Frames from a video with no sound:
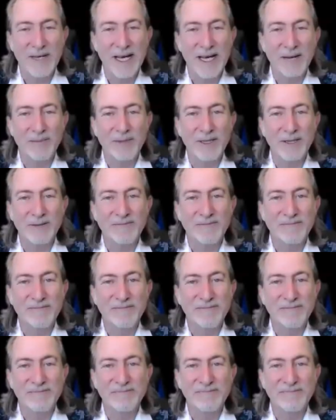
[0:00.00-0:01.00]
was also what
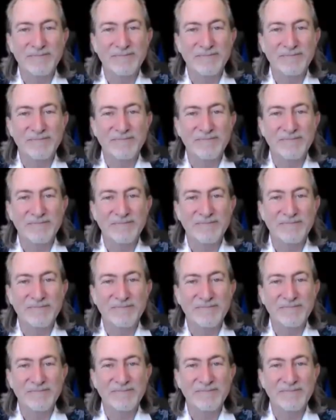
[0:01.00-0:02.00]
I was searching for
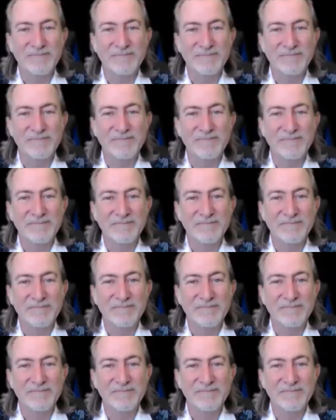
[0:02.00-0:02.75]
as a young person,